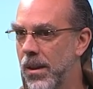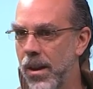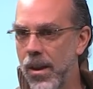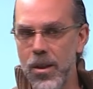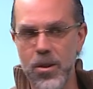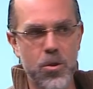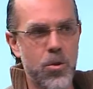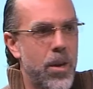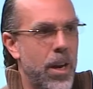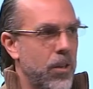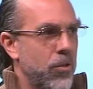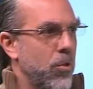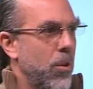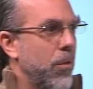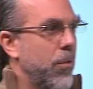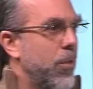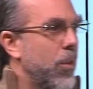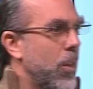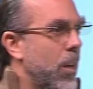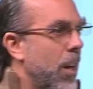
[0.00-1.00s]
And you guys all
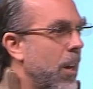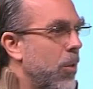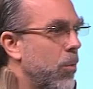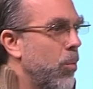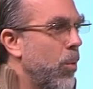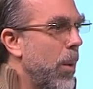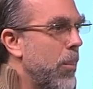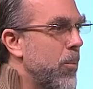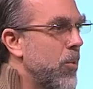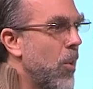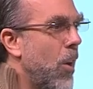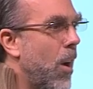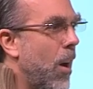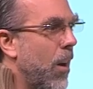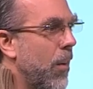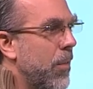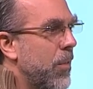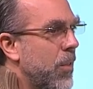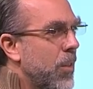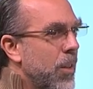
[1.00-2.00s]
feel kind of ripped
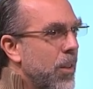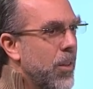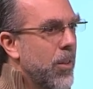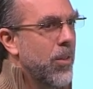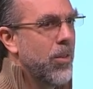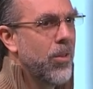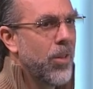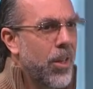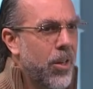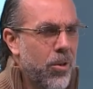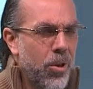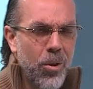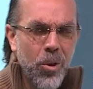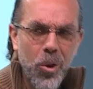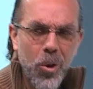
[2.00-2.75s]
off. You're like,